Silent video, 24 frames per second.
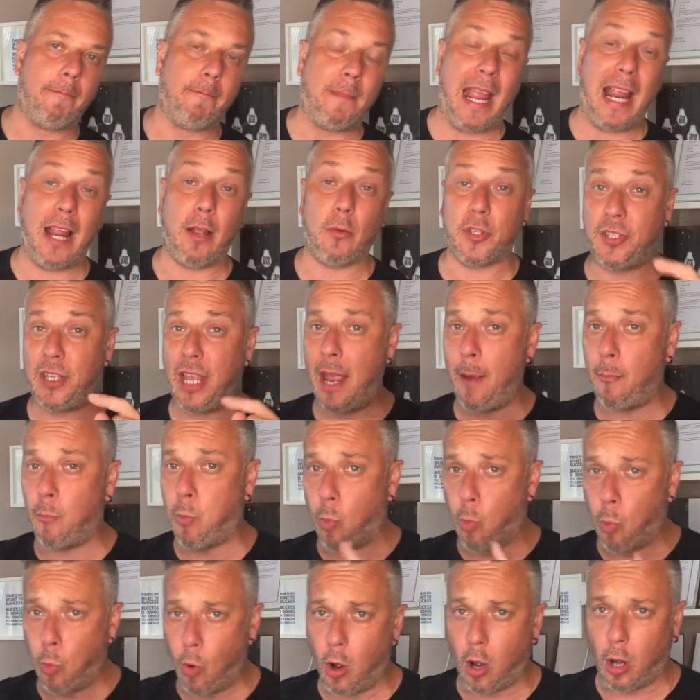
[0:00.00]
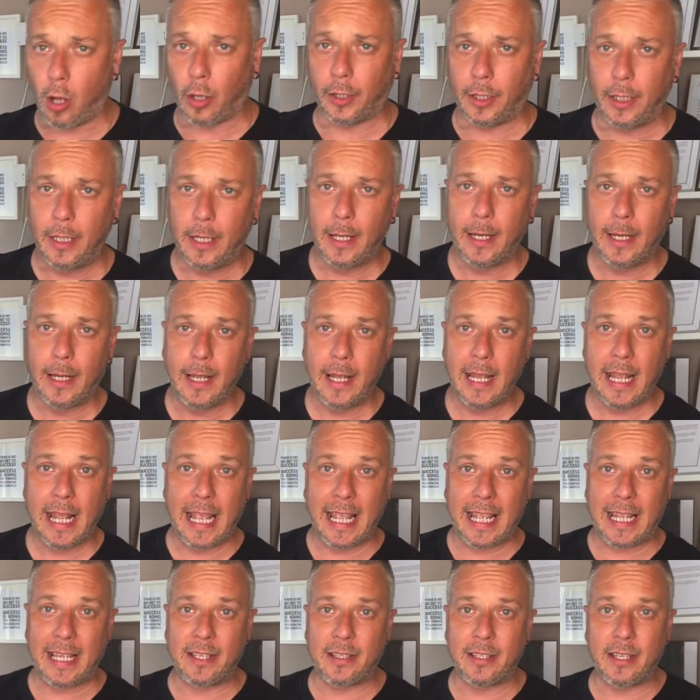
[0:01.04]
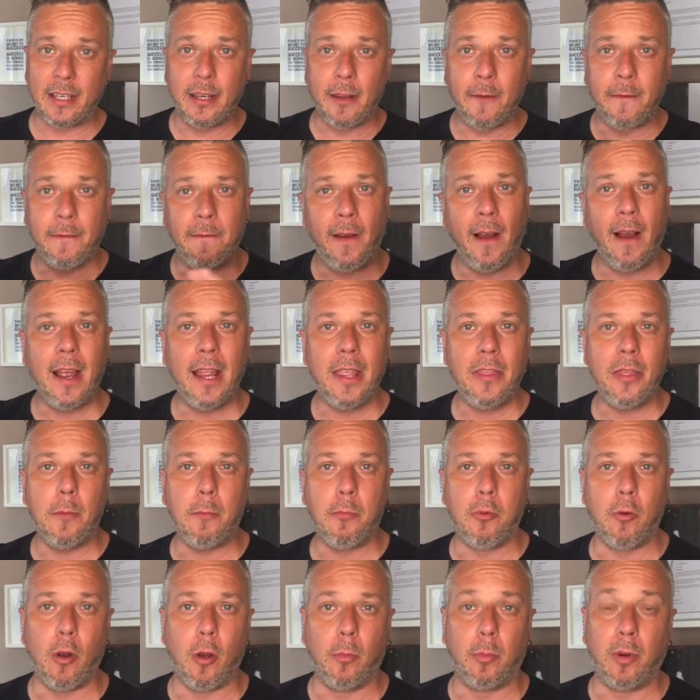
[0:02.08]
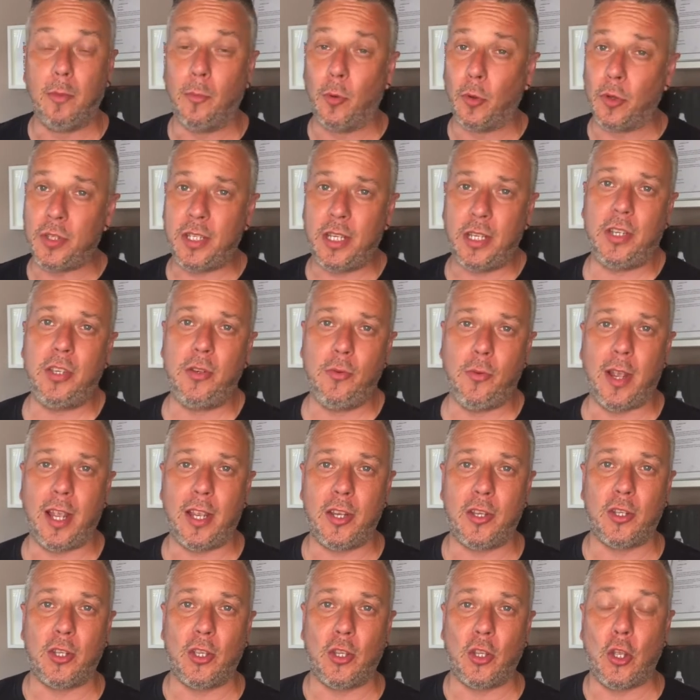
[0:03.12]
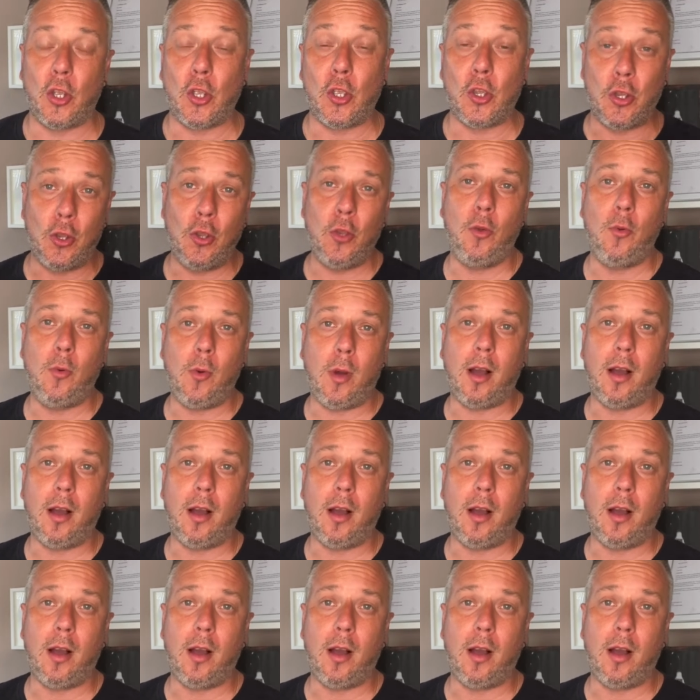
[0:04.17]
Now, step one is to define the problem or situation that you